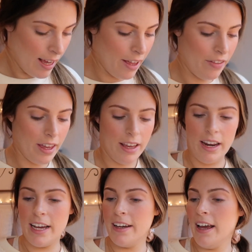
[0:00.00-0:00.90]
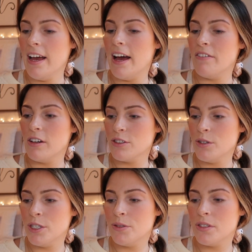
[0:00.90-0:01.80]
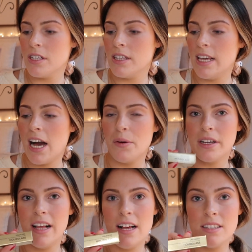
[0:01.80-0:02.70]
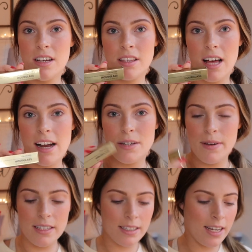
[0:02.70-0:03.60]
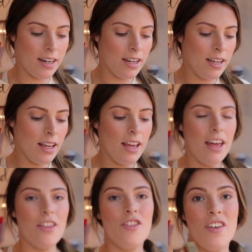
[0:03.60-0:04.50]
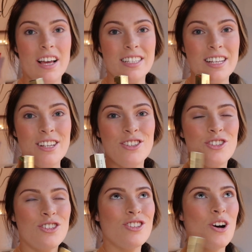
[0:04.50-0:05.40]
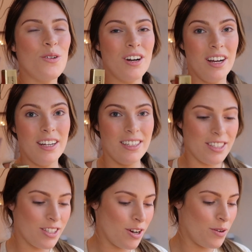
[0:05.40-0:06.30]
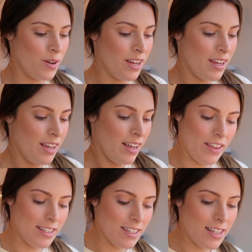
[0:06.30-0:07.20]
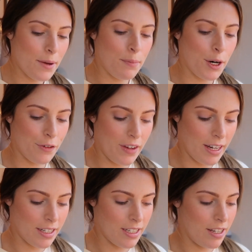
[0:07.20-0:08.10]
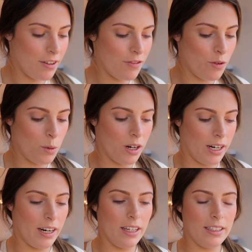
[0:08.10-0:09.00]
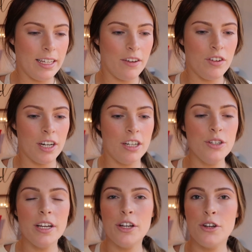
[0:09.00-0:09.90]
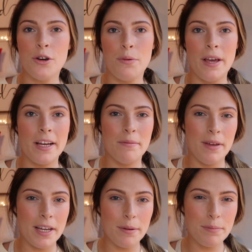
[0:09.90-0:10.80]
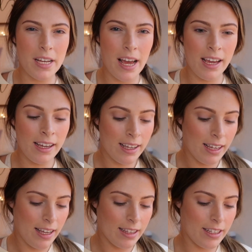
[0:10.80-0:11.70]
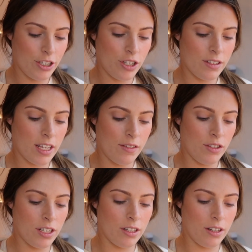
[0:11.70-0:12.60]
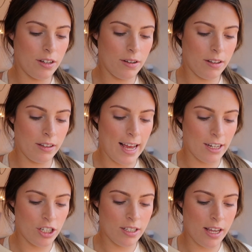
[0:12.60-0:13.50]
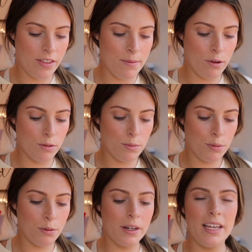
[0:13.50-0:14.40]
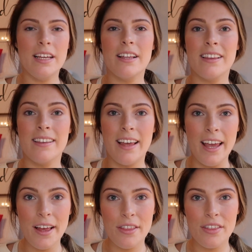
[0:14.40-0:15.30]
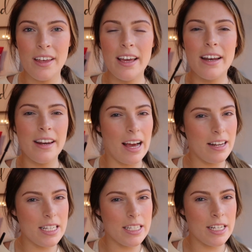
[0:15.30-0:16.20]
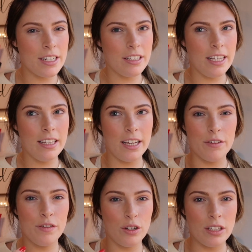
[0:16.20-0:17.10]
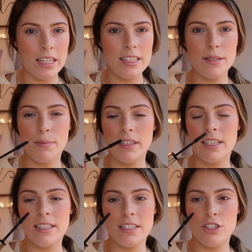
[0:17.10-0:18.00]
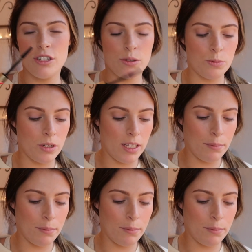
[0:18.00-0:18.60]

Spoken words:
And then I have also used the Hourglass Unlocked mascara. This is so good. So this is like perfect for like if you're gonna do like a no makeup day. This just gives your lashes like the most pretty length, not necessarily like fullness, but this is just really